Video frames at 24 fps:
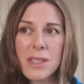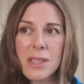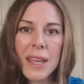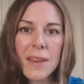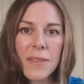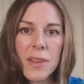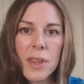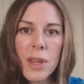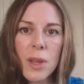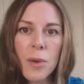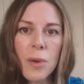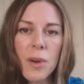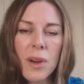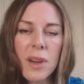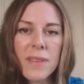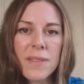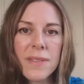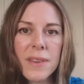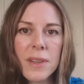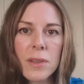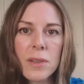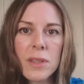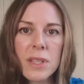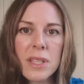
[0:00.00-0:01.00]
Even though I
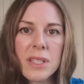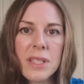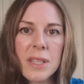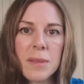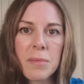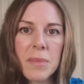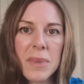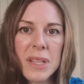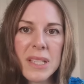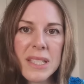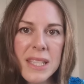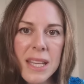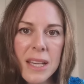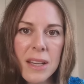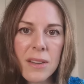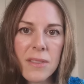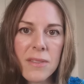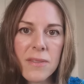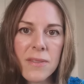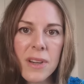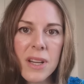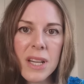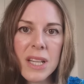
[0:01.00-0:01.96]
filled this in myself,